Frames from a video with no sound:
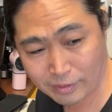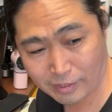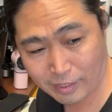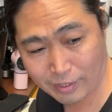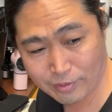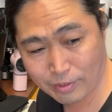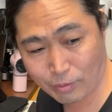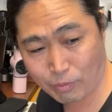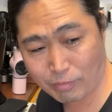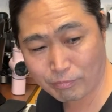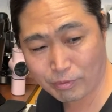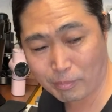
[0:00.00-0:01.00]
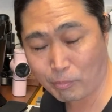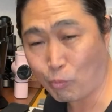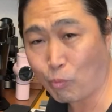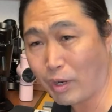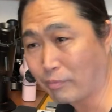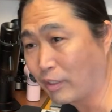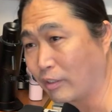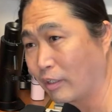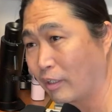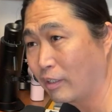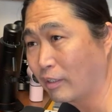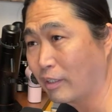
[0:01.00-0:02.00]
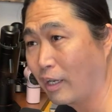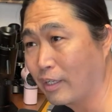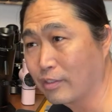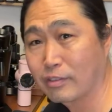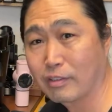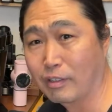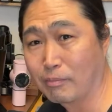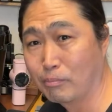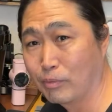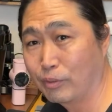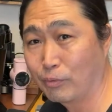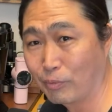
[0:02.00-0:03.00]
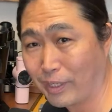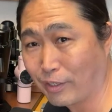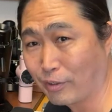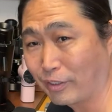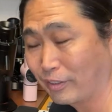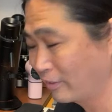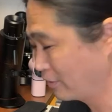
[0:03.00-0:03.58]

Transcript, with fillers: I saw one from Weber. Uh, guys called Moonraker.